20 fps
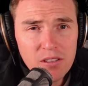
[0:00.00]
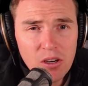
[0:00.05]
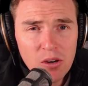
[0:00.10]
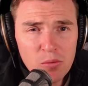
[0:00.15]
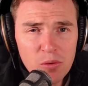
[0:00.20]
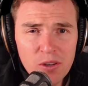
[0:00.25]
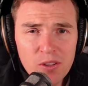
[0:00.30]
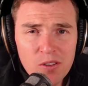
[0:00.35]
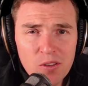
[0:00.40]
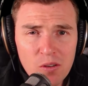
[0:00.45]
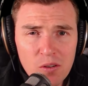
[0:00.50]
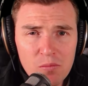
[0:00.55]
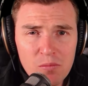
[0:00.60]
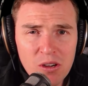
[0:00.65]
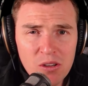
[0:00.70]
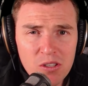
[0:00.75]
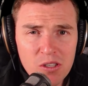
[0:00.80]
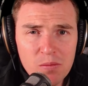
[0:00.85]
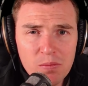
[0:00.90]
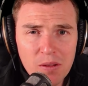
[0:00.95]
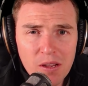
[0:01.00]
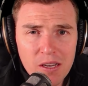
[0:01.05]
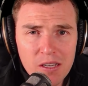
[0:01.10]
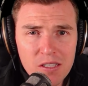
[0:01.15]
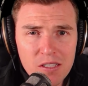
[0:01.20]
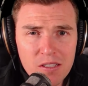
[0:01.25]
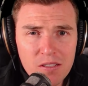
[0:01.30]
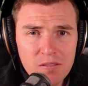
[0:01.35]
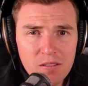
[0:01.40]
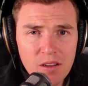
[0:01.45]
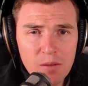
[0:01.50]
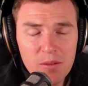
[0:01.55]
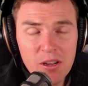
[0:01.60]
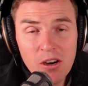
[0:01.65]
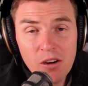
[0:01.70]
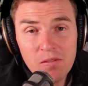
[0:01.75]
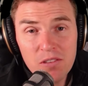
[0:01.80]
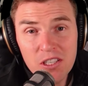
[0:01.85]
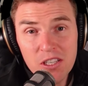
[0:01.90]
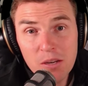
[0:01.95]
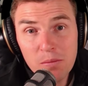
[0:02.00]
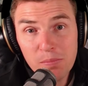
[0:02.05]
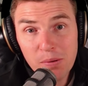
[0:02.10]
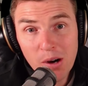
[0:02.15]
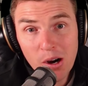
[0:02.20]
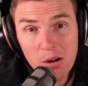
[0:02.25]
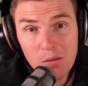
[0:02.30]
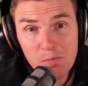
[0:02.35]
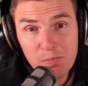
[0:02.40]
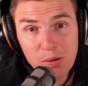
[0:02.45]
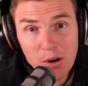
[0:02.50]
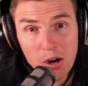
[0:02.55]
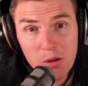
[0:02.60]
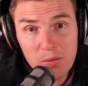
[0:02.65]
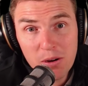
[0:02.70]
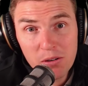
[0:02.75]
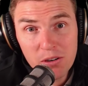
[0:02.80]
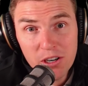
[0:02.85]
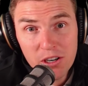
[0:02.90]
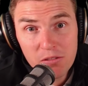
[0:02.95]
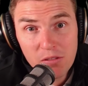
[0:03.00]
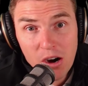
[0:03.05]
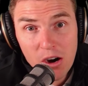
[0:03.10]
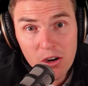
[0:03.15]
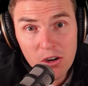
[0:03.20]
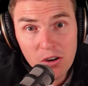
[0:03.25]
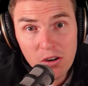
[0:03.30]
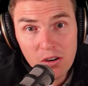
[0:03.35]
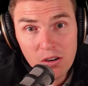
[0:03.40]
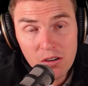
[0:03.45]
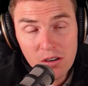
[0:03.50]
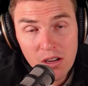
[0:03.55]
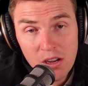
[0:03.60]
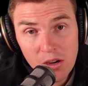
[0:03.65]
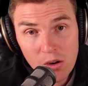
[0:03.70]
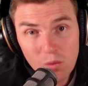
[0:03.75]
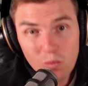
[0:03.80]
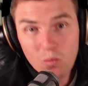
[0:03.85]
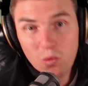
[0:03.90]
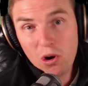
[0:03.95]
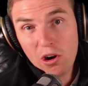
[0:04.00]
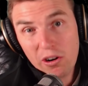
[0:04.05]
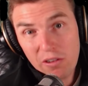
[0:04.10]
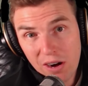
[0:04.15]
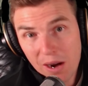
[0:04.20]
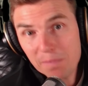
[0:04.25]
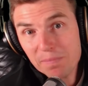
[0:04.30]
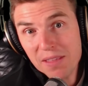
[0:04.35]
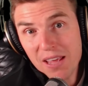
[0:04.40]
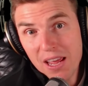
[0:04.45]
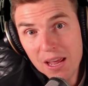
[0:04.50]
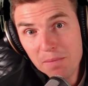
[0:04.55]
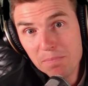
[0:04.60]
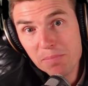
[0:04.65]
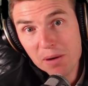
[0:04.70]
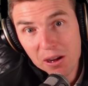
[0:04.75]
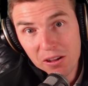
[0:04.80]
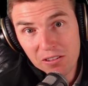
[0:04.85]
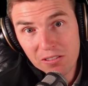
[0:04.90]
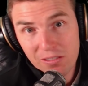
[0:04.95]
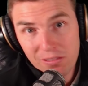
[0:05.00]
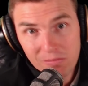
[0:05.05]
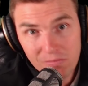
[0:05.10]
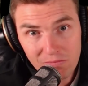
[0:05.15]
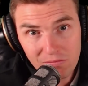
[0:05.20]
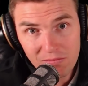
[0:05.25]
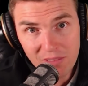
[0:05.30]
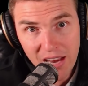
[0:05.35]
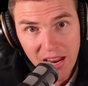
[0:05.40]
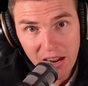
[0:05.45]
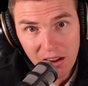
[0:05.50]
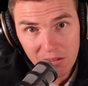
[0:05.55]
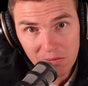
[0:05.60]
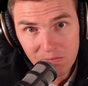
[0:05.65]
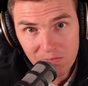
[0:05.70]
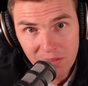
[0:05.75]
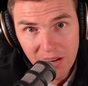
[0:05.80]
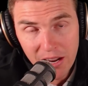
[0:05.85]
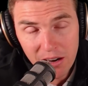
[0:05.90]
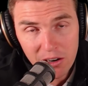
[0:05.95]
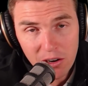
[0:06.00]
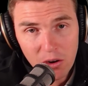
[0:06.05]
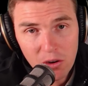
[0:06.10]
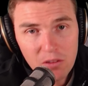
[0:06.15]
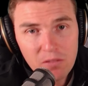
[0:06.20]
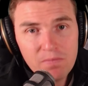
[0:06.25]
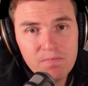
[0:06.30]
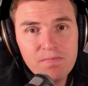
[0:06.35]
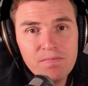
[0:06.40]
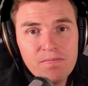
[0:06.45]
I would have Lend thought multiplex. Two, I mean, obviously, Probuild and Grocon were gone. up there, both gone now. Now gone.